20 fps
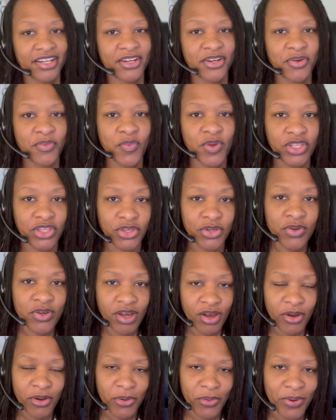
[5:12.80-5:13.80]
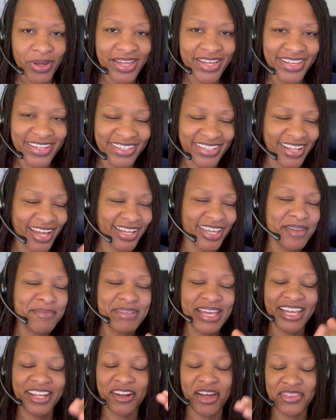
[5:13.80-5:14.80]
When you go, and I keep
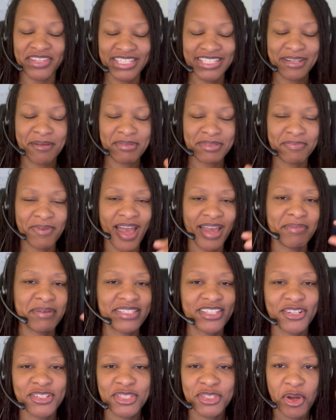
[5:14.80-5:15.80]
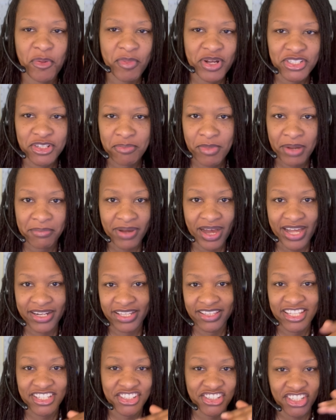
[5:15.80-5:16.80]
taking all these steps back because there's so much on my mind,
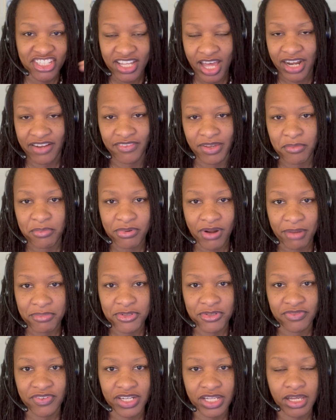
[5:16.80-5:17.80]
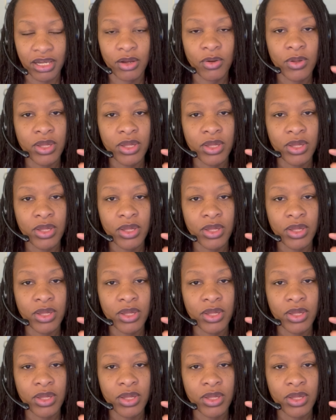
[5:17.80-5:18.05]
and this is just kind of impromptu video.